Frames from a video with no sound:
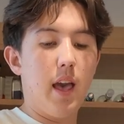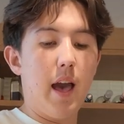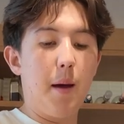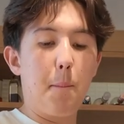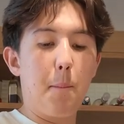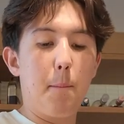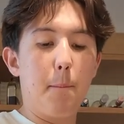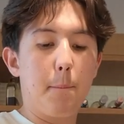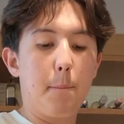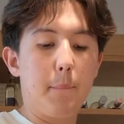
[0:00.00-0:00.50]

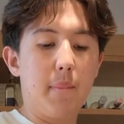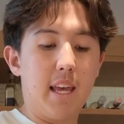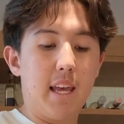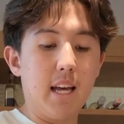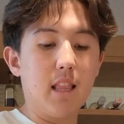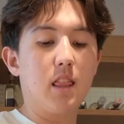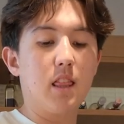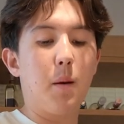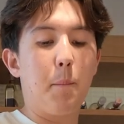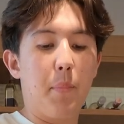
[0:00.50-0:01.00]
and
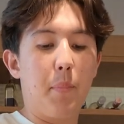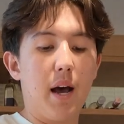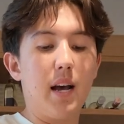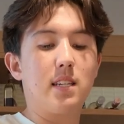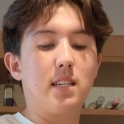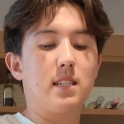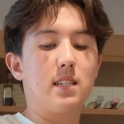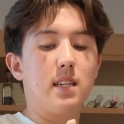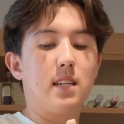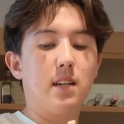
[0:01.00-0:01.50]
get the
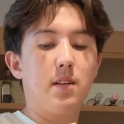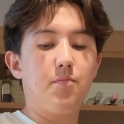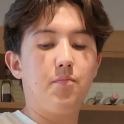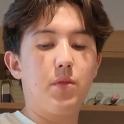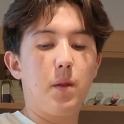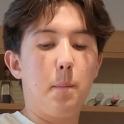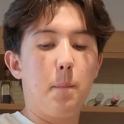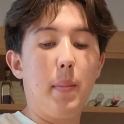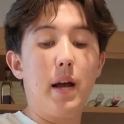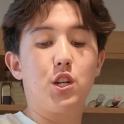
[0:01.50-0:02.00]
best
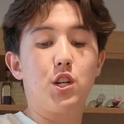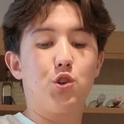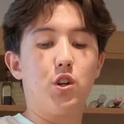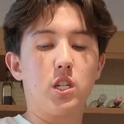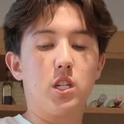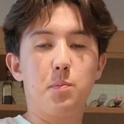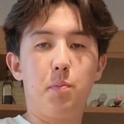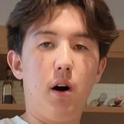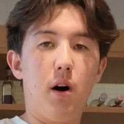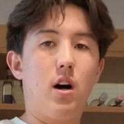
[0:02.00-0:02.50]

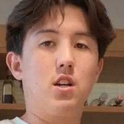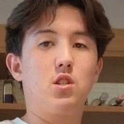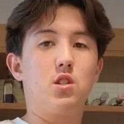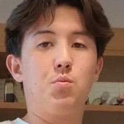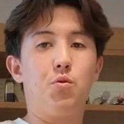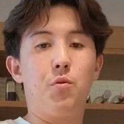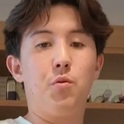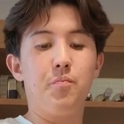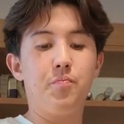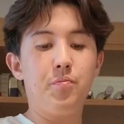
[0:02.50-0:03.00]
metrics
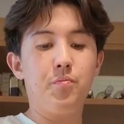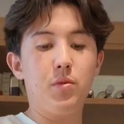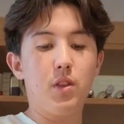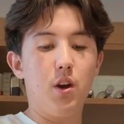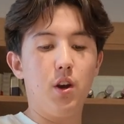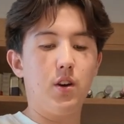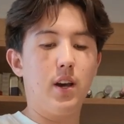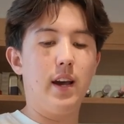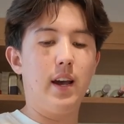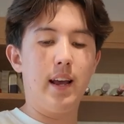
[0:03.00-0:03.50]
possible.
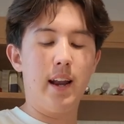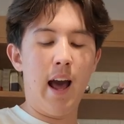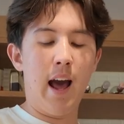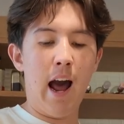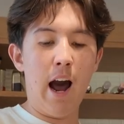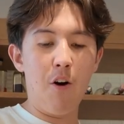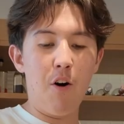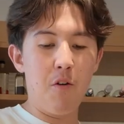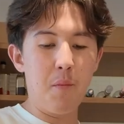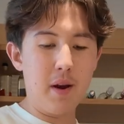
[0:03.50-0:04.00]
Okay, and
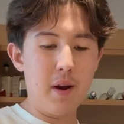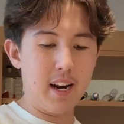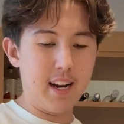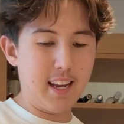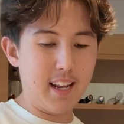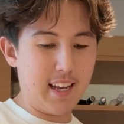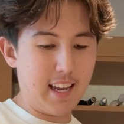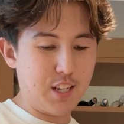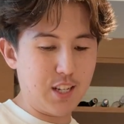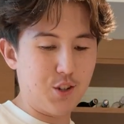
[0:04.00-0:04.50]
how am I
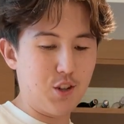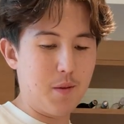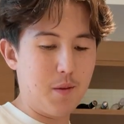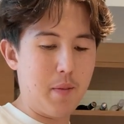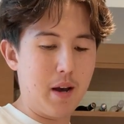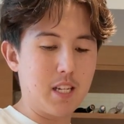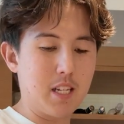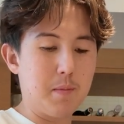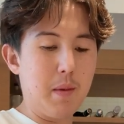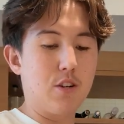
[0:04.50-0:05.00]
gonna get you the
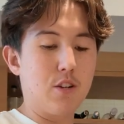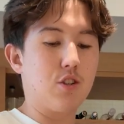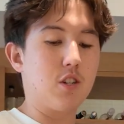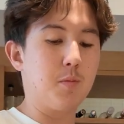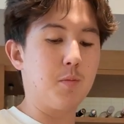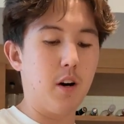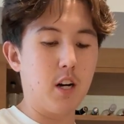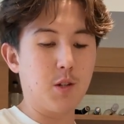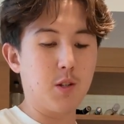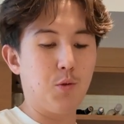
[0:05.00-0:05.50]
best
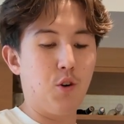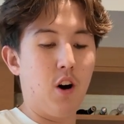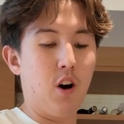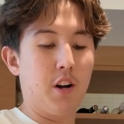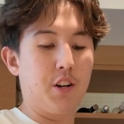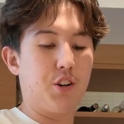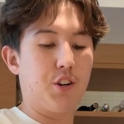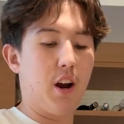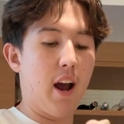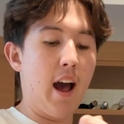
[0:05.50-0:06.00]
metrics possible
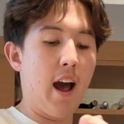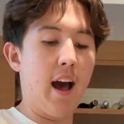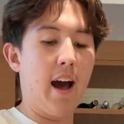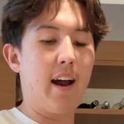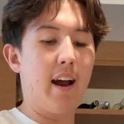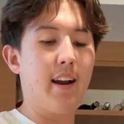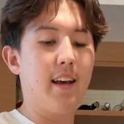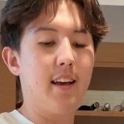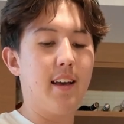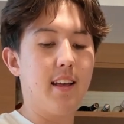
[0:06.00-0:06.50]
on your
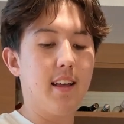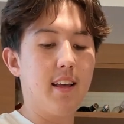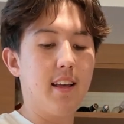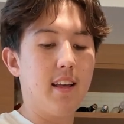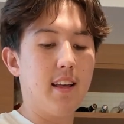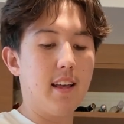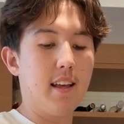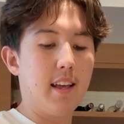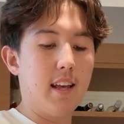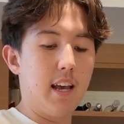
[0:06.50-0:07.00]
ad
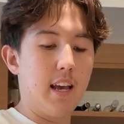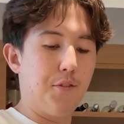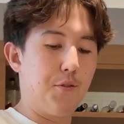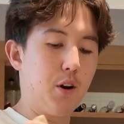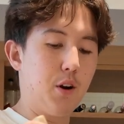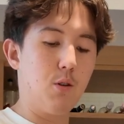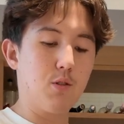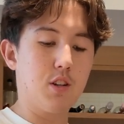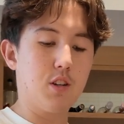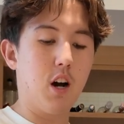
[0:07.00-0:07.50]
if
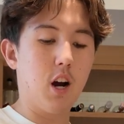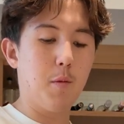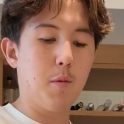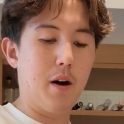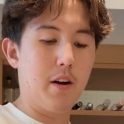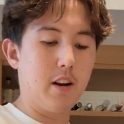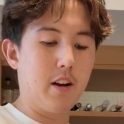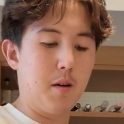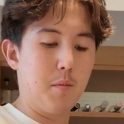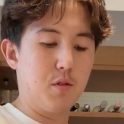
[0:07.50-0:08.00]
we don't talk
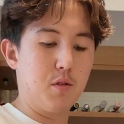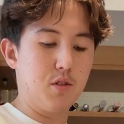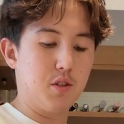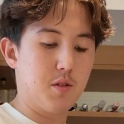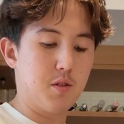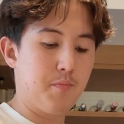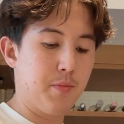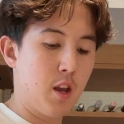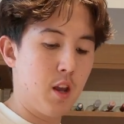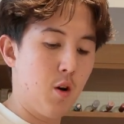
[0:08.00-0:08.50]
about
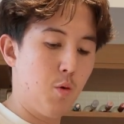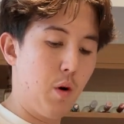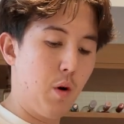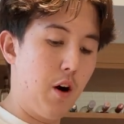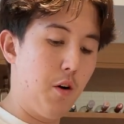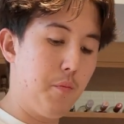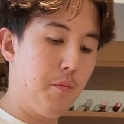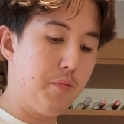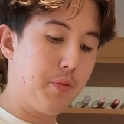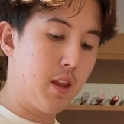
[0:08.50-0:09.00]
numbers?
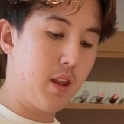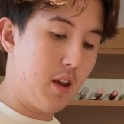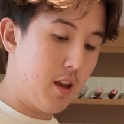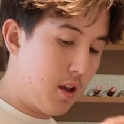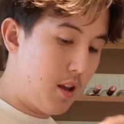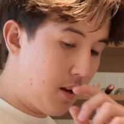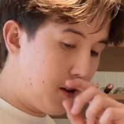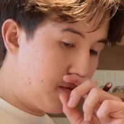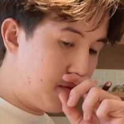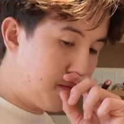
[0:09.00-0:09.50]
Well,
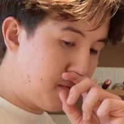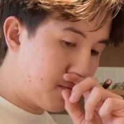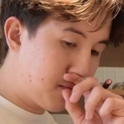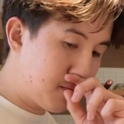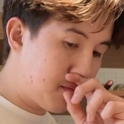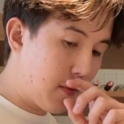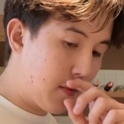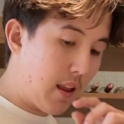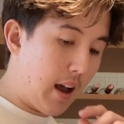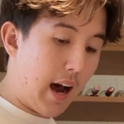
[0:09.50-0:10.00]

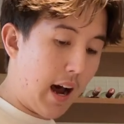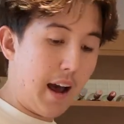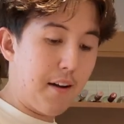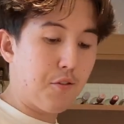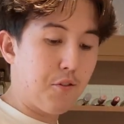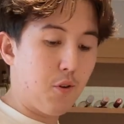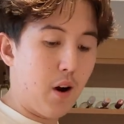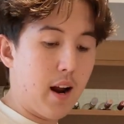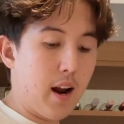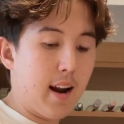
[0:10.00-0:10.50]

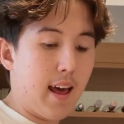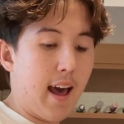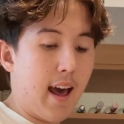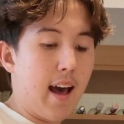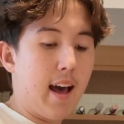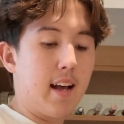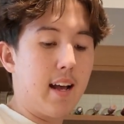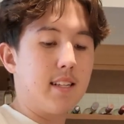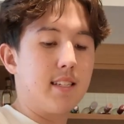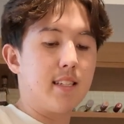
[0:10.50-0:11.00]
I've ran
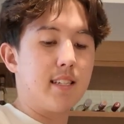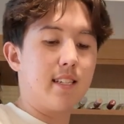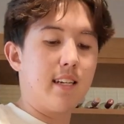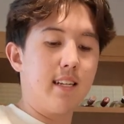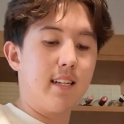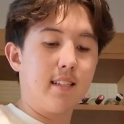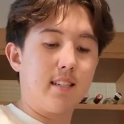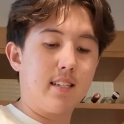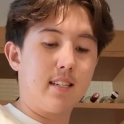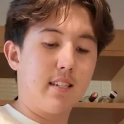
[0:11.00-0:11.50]
ads
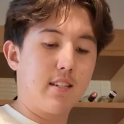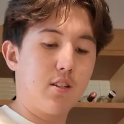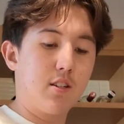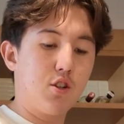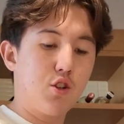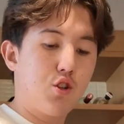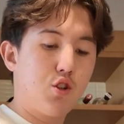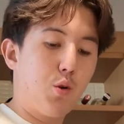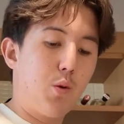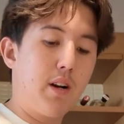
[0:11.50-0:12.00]

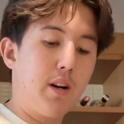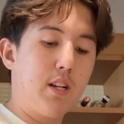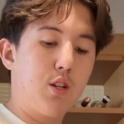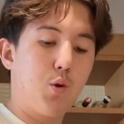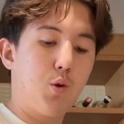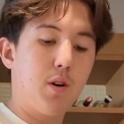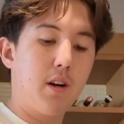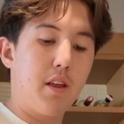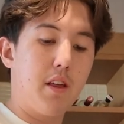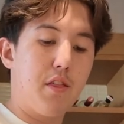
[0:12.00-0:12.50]
since
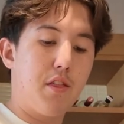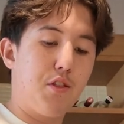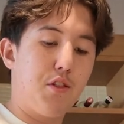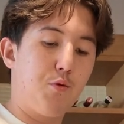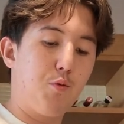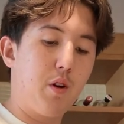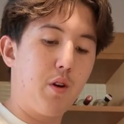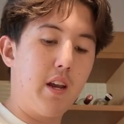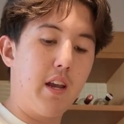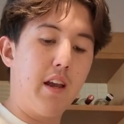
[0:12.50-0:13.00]

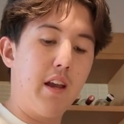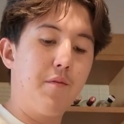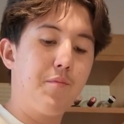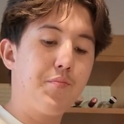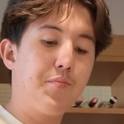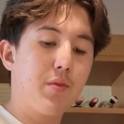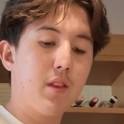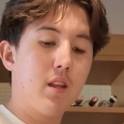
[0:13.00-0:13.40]
2023,